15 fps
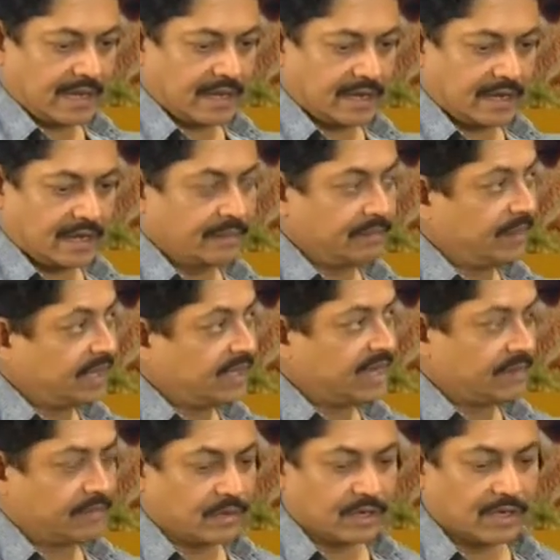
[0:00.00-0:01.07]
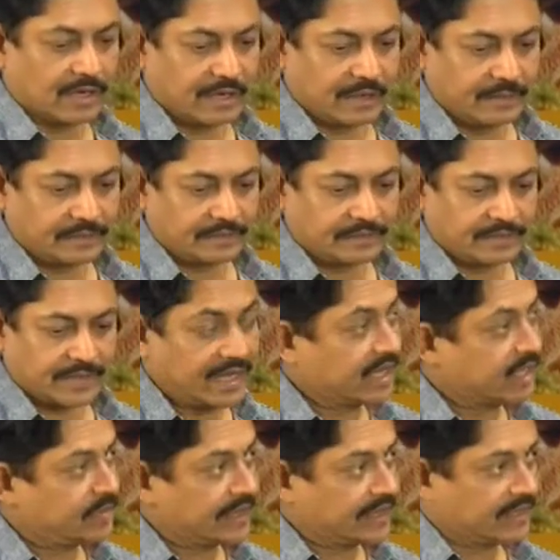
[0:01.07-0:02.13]
a media mogul, a
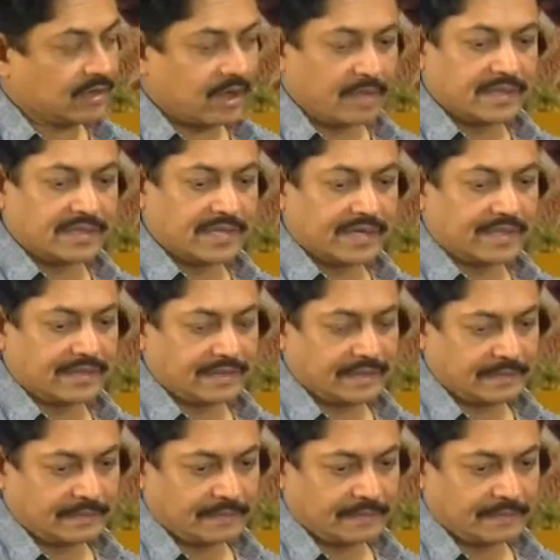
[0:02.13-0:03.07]
respected commentator,